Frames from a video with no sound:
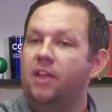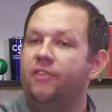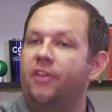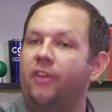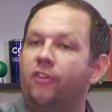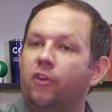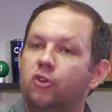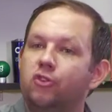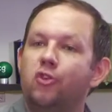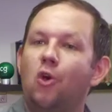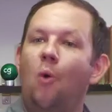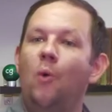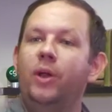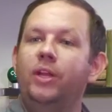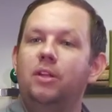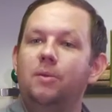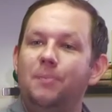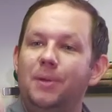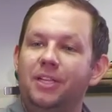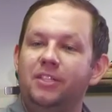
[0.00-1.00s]
that there's
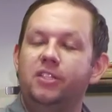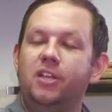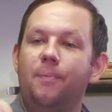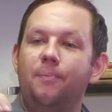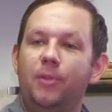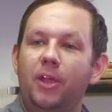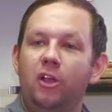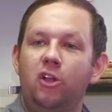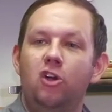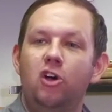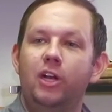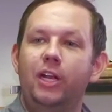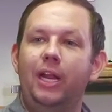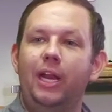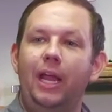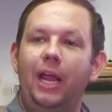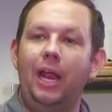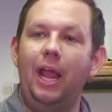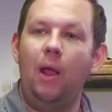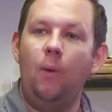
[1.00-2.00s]
going to be something good
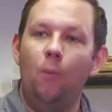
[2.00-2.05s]
in it.